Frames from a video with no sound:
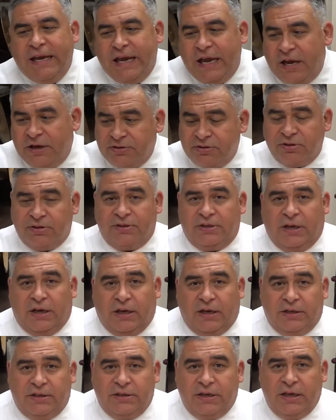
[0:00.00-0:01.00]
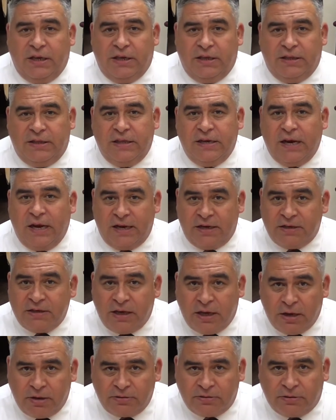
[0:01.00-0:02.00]
exercise that I
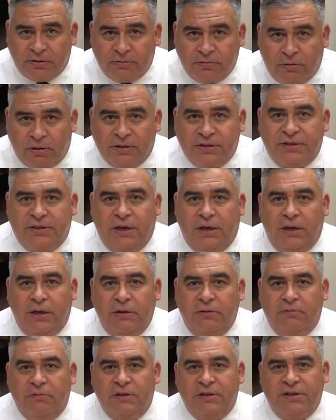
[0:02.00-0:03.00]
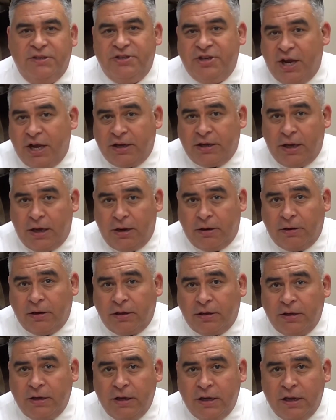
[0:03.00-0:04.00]
encountered while studying with Jack
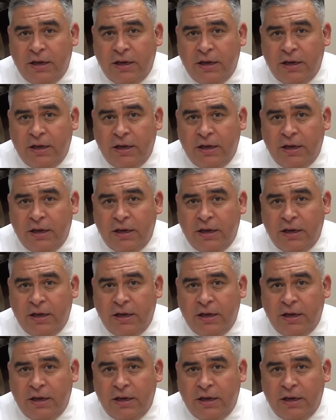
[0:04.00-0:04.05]
Herrick